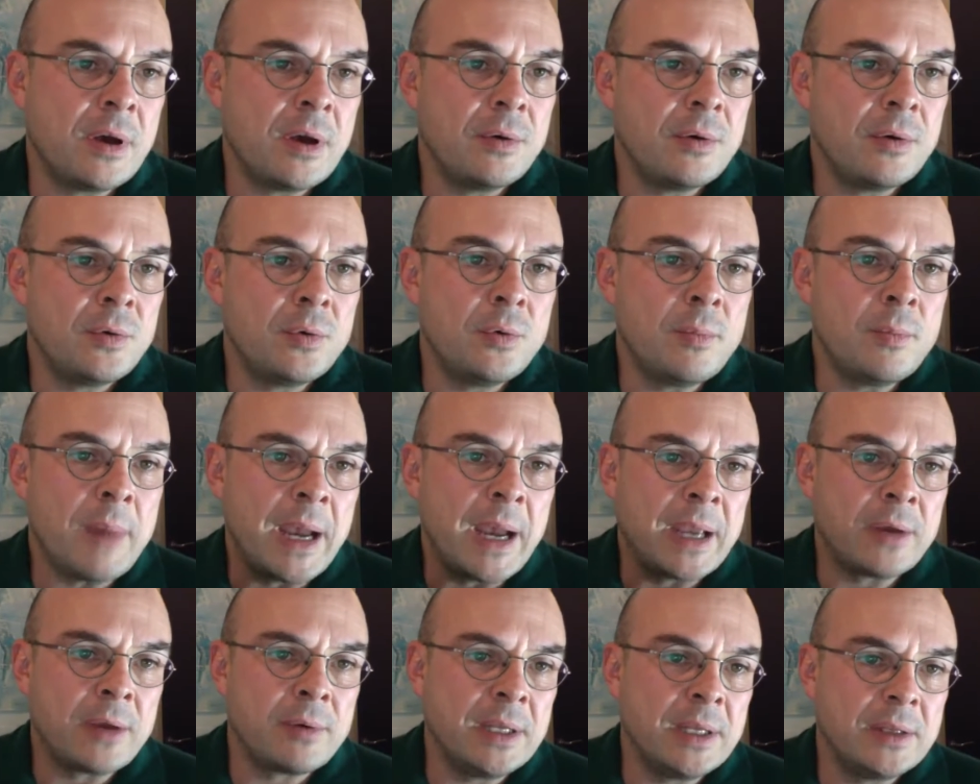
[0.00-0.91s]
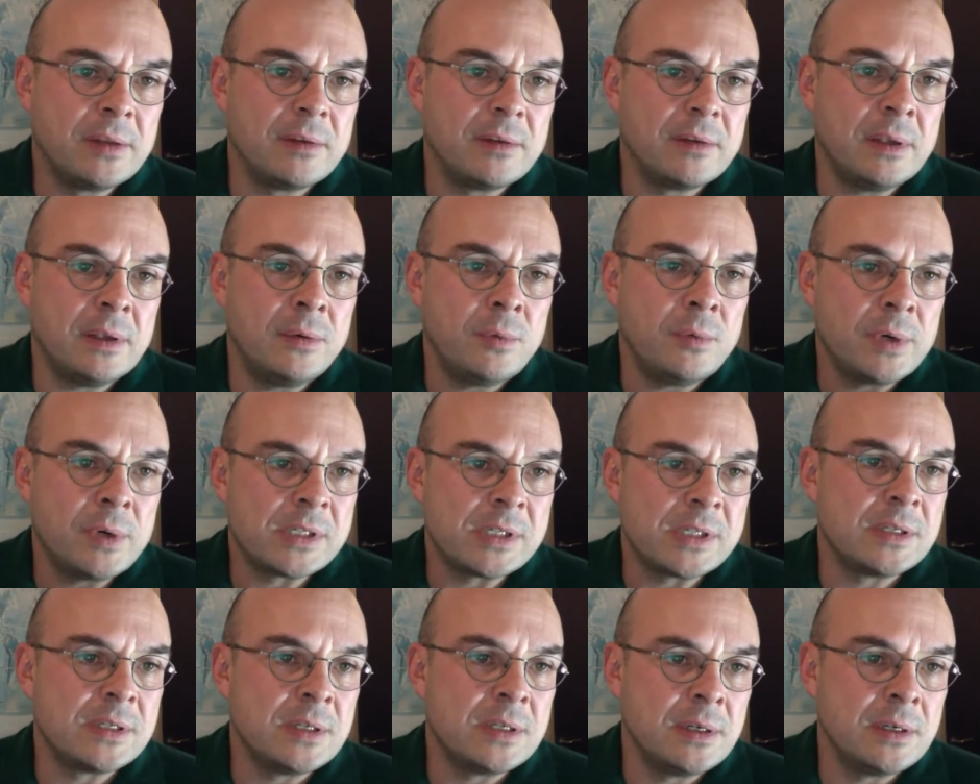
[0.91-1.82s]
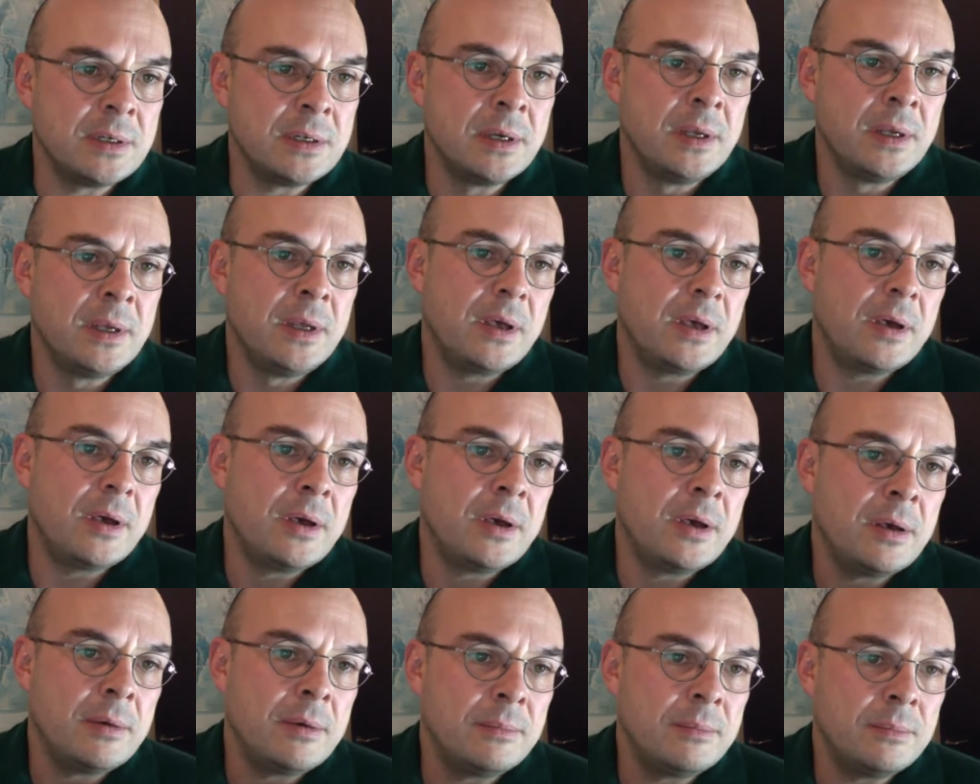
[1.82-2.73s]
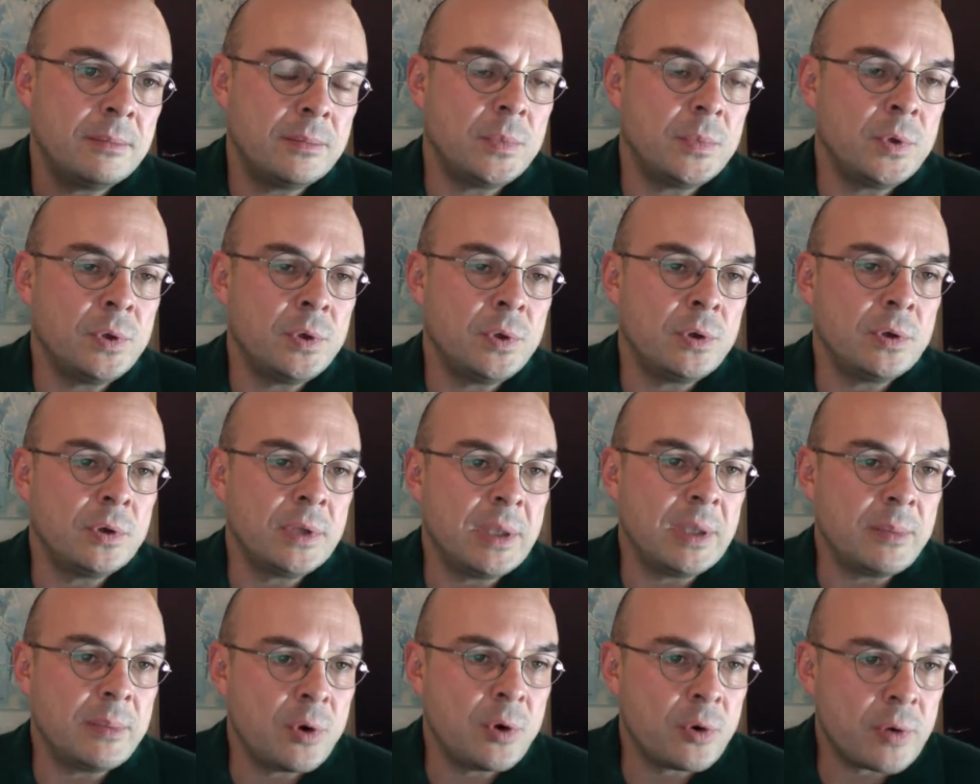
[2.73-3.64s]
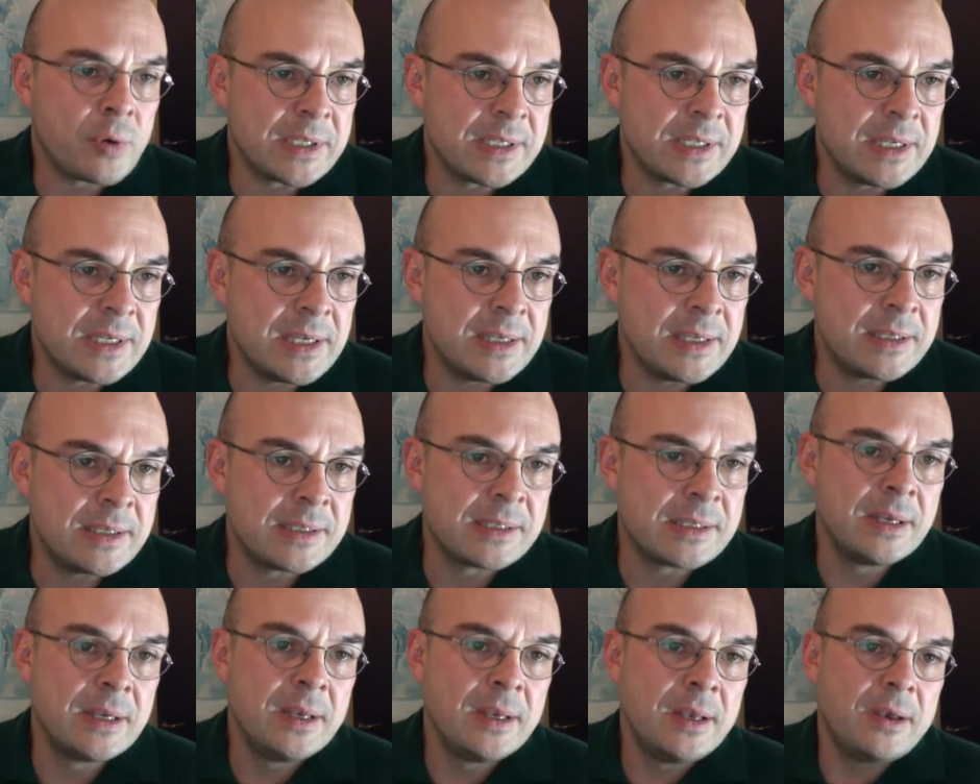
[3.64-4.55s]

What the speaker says: who migrate in Western, you know, democracies,